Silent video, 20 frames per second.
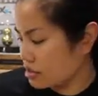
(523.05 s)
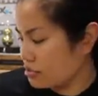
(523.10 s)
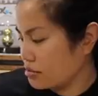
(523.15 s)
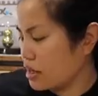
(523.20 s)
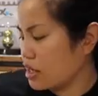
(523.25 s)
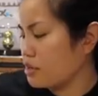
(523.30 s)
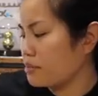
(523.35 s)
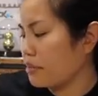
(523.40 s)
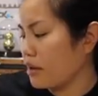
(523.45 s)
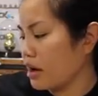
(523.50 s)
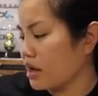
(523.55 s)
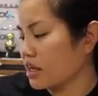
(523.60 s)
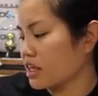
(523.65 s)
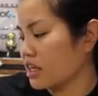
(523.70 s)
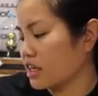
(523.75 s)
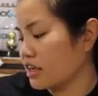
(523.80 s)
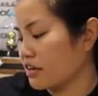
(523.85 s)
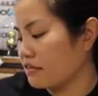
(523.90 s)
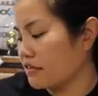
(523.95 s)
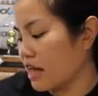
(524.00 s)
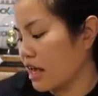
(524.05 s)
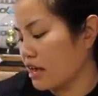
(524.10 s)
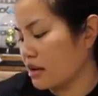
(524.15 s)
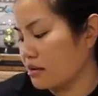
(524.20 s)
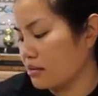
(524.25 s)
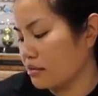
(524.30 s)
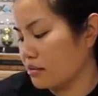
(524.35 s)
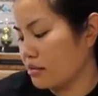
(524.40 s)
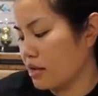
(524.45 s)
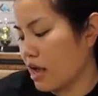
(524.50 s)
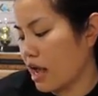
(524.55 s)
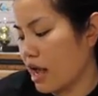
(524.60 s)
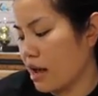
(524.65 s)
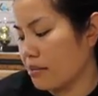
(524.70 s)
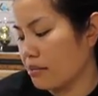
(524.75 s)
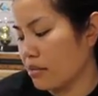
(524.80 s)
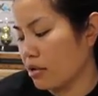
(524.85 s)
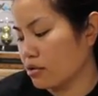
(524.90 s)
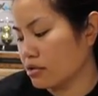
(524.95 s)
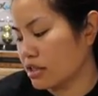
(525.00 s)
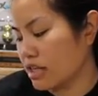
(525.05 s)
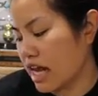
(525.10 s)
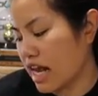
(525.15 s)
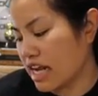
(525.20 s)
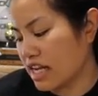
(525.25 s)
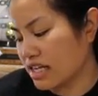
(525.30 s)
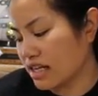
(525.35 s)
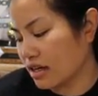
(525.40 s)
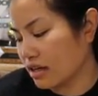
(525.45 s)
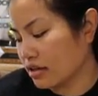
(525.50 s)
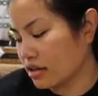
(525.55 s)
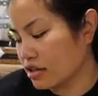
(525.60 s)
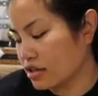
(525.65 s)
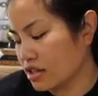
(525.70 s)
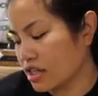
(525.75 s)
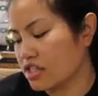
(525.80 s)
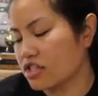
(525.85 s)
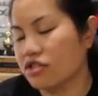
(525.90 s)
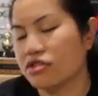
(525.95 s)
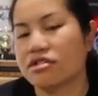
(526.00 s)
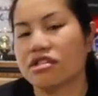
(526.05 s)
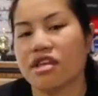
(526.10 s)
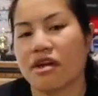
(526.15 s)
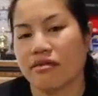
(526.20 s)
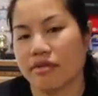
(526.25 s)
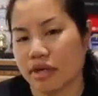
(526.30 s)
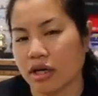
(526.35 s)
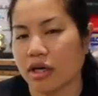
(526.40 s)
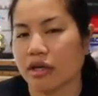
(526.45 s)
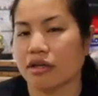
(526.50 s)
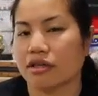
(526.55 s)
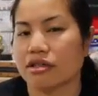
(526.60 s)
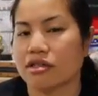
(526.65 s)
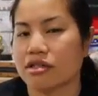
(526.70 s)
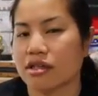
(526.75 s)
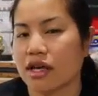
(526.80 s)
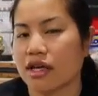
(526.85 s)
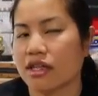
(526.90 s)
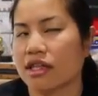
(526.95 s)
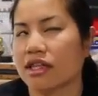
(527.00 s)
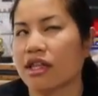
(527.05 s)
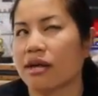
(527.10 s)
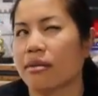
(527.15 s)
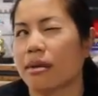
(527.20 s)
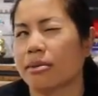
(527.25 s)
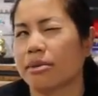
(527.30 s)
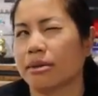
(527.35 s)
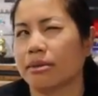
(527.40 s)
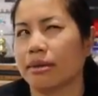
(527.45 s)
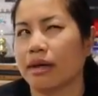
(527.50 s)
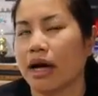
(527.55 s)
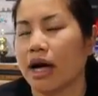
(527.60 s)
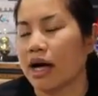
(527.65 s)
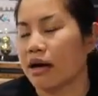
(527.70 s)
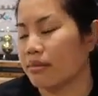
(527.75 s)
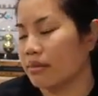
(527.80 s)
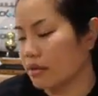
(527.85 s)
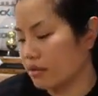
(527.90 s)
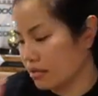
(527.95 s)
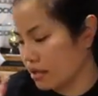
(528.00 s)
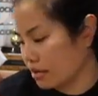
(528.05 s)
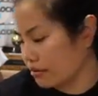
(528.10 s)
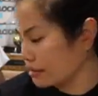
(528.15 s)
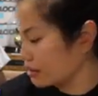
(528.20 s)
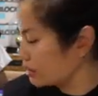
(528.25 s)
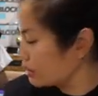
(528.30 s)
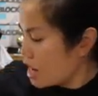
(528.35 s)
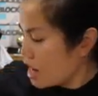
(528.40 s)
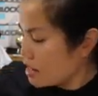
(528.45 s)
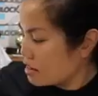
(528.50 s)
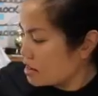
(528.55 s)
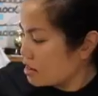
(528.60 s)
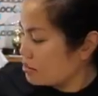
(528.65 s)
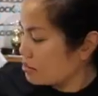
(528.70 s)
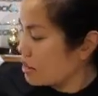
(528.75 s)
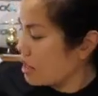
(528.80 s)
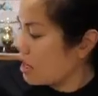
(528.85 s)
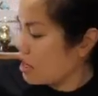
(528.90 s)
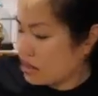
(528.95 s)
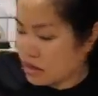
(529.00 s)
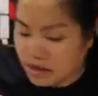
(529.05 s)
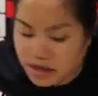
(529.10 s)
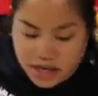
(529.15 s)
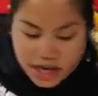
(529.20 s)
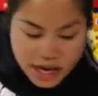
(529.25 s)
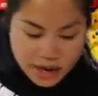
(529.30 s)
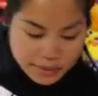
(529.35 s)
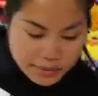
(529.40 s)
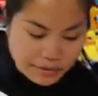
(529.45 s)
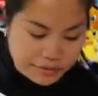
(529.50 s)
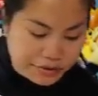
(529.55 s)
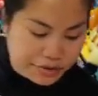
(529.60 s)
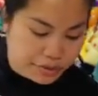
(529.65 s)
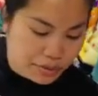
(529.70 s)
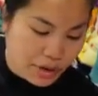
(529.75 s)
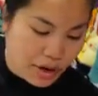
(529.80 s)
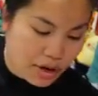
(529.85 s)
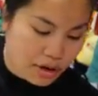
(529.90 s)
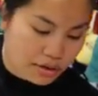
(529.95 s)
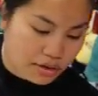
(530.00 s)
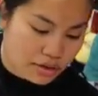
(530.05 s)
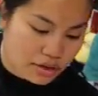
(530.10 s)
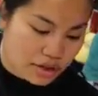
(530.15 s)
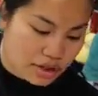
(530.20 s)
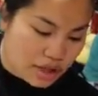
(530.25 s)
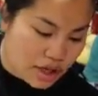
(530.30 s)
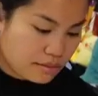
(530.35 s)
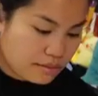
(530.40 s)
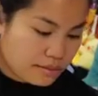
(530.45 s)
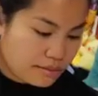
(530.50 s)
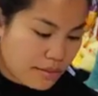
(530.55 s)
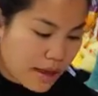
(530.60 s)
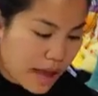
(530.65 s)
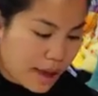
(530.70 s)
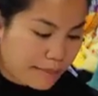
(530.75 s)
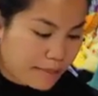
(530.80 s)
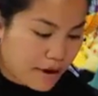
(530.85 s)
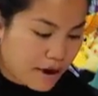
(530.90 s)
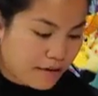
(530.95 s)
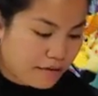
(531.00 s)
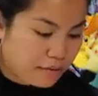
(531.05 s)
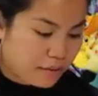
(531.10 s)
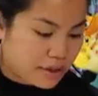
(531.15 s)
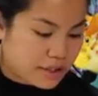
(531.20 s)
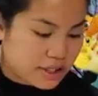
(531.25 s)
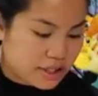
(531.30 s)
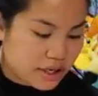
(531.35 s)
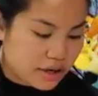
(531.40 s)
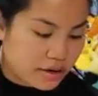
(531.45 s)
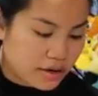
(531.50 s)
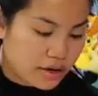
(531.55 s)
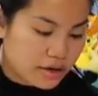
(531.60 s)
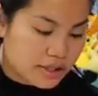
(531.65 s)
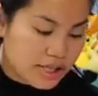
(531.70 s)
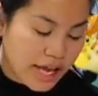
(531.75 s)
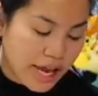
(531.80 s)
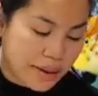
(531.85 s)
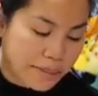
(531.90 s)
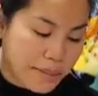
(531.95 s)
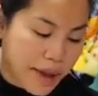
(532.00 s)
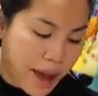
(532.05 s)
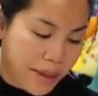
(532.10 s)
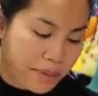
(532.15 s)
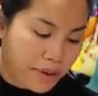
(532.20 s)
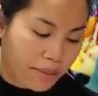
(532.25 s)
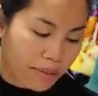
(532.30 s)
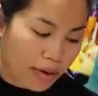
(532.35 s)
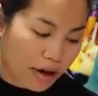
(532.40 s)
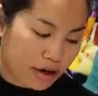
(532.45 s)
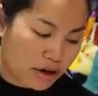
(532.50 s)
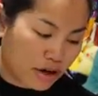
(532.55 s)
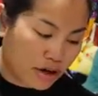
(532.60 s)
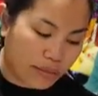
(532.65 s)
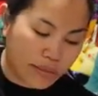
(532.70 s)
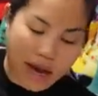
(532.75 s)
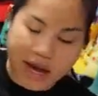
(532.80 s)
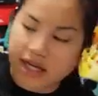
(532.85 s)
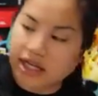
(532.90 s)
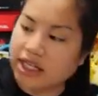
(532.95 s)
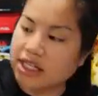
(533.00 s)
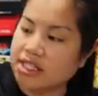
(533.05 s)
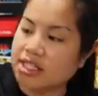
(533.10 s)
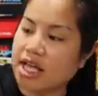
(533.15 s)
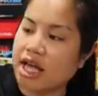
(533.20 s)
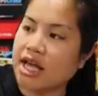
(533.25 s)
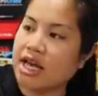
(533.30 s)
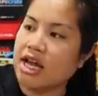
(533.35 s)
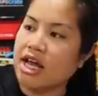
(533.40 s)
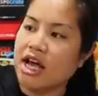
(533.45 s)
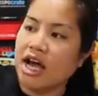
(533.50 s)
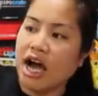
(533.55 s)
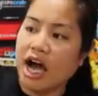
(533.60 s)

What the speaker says: But you probably could give that at most $8. Let's do $7. I think that might be a little high, but whatever. And then we had our Game of Thrones Map of Westeros and Map Marker Magnet set.